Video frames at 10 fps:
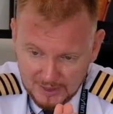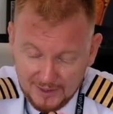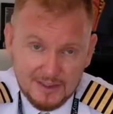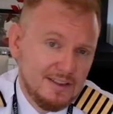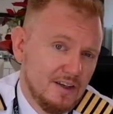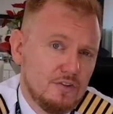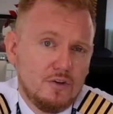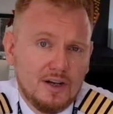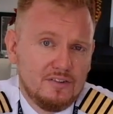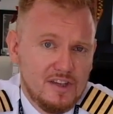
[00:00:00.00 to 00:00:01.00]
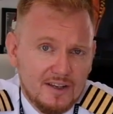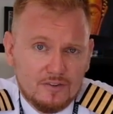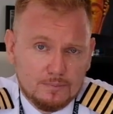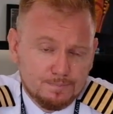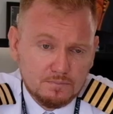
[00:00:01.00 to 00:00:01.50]
I think the answer to that is
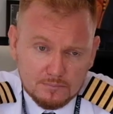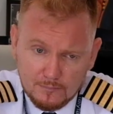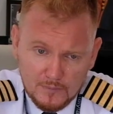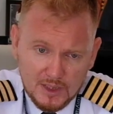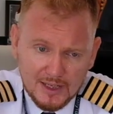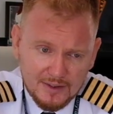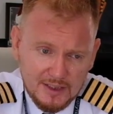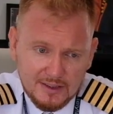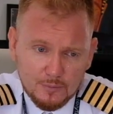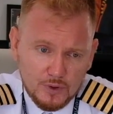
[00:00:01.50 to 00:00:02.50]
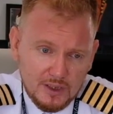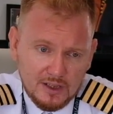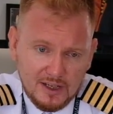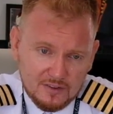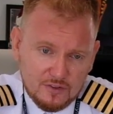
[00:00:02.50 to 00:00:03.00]
yes. I think that within
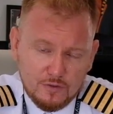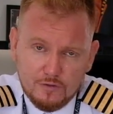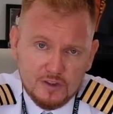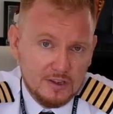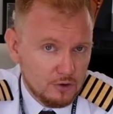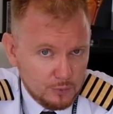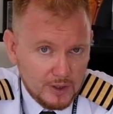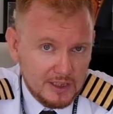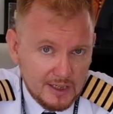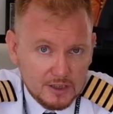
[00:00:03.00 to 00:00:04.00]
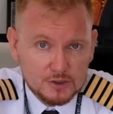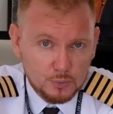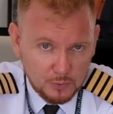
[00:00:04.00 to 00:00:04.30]
the next 15 to 20 years,